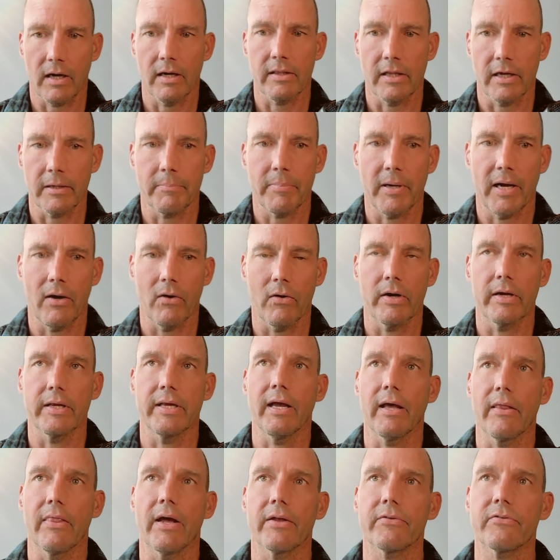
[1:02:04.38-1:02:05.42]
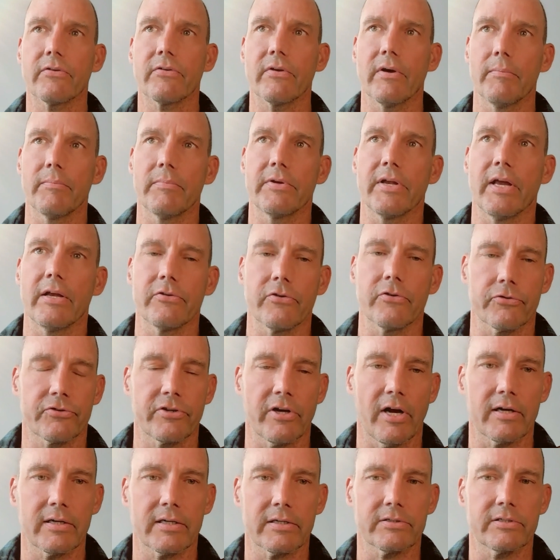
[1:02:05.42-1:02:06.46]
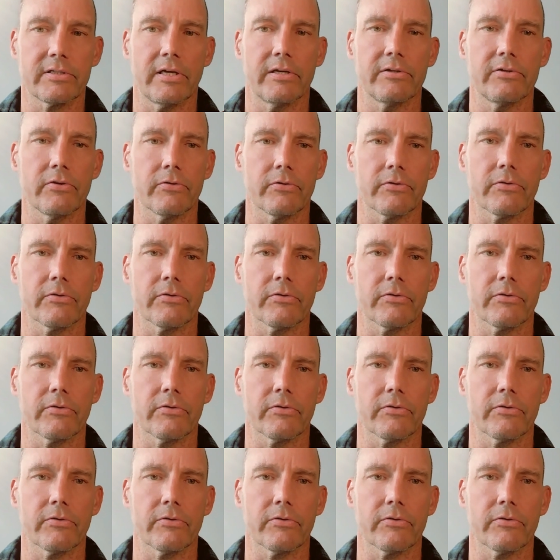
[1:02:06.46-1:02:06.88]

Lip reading: Godlike power. Yeah, that's Daniel